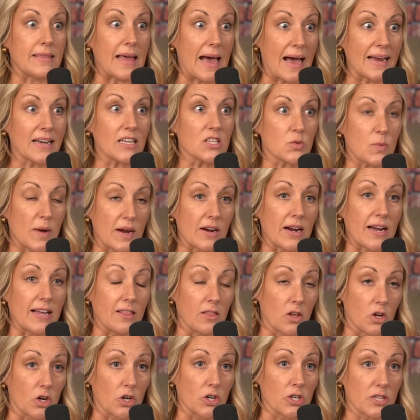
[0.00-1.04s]
that is where I
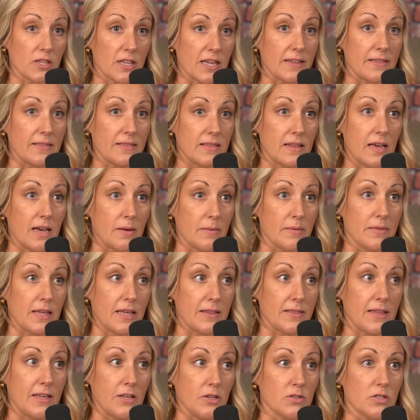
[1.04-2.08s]
learned that, uh,
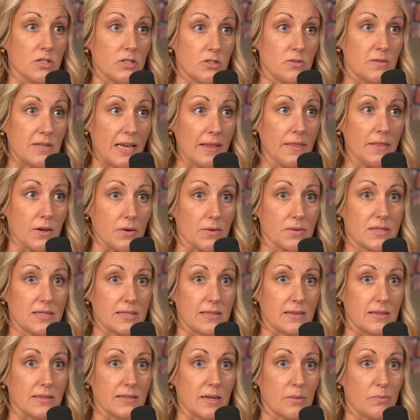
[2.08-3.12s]
that they used to do death
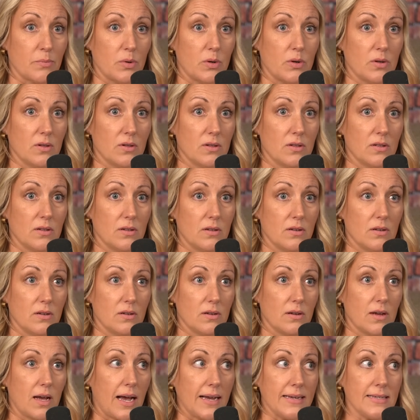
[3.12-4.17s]
oaths in the temple.
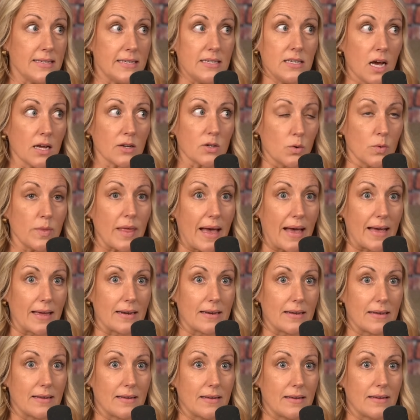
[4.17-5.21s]
I did not know that.
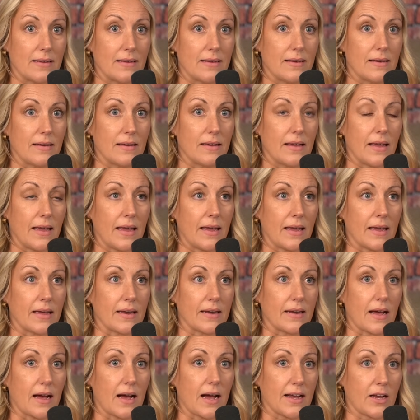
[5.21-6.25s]

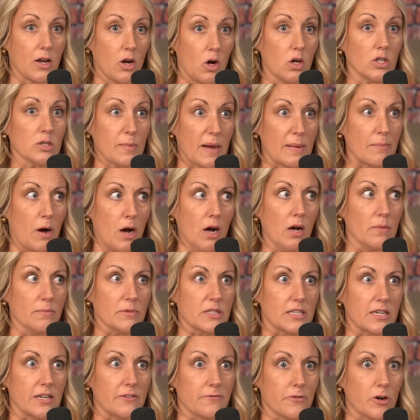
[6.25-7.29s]
And I called my
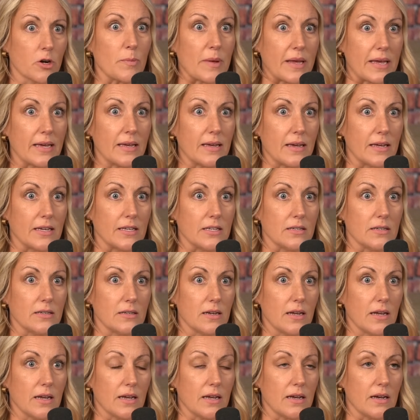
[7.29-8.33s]
mom to confirm it.
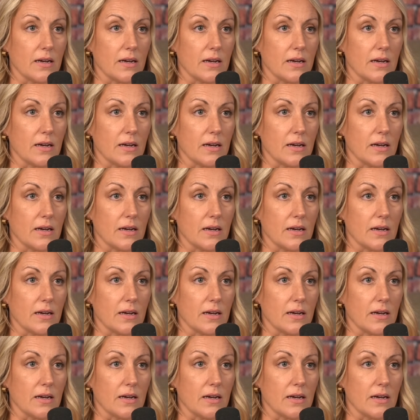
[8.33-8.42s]
And